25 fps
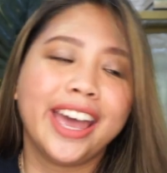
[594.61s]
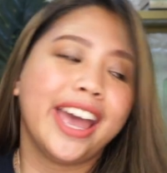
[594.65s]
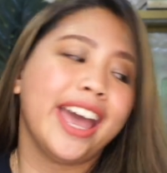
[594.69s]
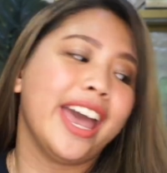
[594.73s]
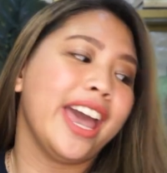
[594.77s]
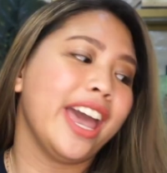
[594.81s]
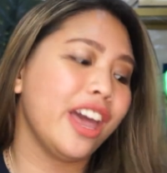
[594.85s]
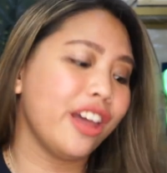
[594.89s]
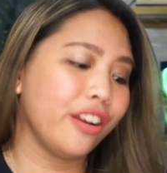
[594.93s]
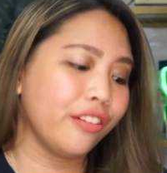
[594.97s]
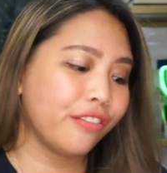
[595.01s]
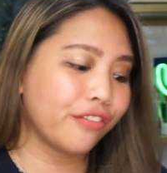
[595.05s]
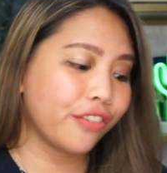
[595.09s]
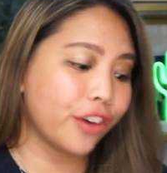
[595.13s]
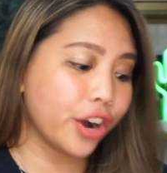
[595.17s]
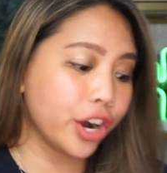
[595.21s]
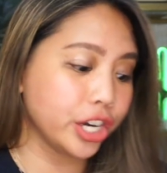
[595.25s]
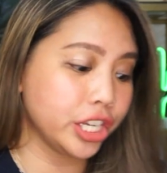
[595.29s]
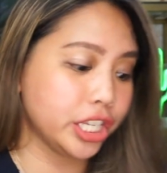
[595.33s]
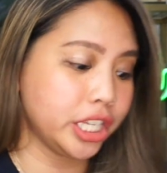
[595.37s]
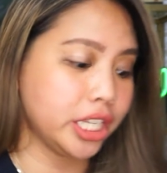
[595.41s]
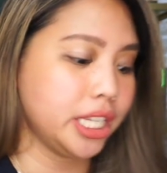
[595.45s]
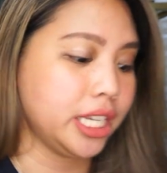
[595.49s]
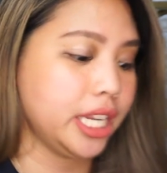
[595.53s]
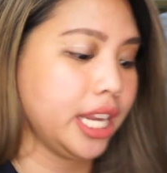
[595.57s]
And
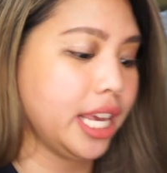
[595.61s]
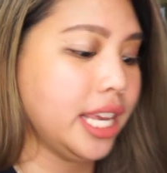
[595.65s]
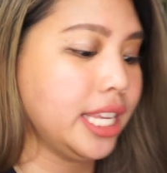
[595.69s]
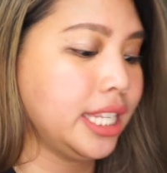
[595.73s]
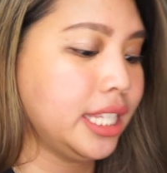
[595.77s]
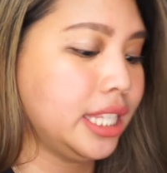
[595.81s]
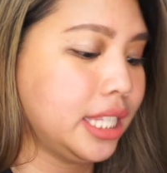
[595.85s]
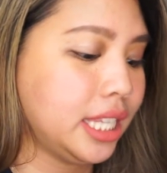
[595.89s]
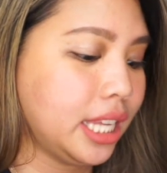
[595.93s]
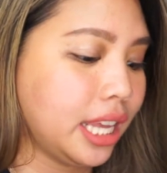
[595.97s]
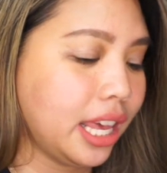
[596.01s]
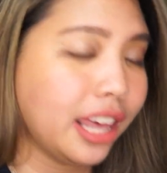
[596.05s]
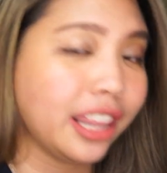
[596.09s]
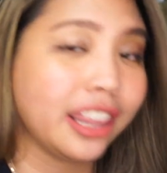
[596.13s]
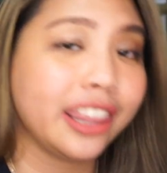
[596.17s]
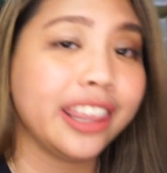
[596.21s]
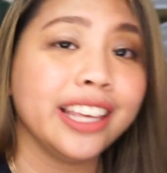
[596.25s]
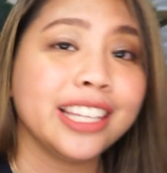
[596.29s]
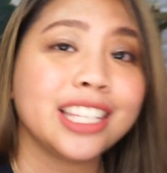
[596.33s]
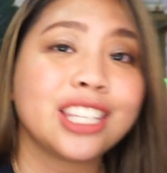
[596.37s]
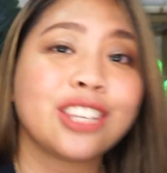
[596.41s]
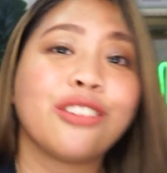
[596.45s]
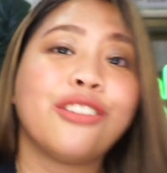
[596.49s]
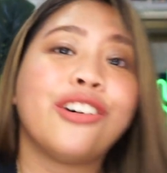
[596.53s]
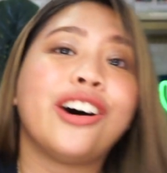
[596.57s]
first is
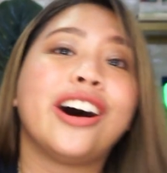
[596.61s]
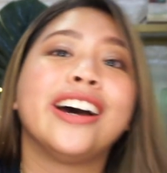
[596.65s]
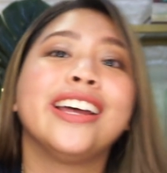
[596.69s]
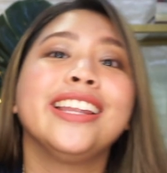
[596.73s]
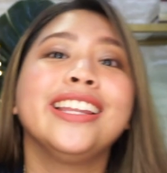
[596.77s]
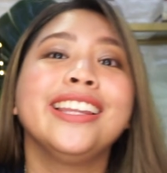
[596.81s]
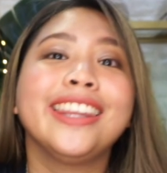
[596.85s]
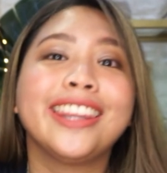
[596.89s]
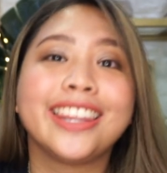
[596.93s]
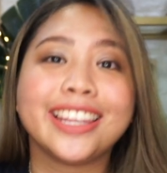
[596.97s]
this one.